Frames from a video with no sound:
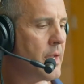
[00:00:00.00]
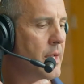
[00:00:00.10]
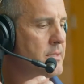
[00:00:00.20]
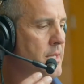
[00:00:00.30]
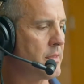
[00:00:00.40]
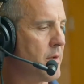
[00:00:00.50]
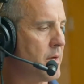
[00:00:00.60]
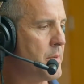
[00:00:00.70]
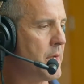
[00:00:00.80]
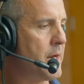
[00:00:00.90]
And as I thought
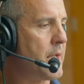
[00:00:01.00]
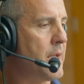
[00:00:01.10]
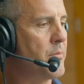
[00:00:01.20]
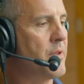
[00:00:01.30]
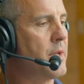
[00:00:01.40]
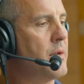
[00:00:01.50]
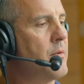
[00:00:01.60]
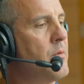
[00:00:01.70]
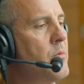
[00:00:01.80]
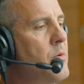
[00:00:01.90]
about it, I kept thinking,
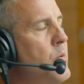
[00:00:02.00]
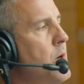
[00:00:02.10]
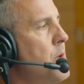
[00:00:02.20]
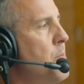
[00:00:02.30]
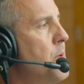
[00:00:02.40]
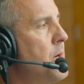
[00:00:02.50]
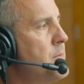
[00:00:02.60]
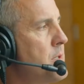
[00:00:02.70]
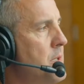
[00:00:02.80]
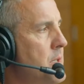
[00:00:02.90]
well, what other
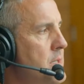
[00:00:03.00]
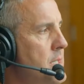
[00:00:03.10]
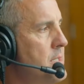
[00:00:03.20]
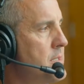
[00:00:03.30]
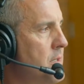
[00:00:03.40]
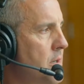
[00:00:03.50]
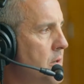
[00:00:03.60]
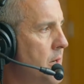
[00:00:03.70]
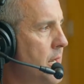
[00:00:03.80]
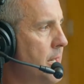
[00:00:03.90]
problems are this, is this going to
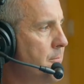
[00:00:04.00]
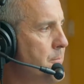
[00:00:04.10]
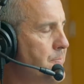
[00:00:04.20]
create?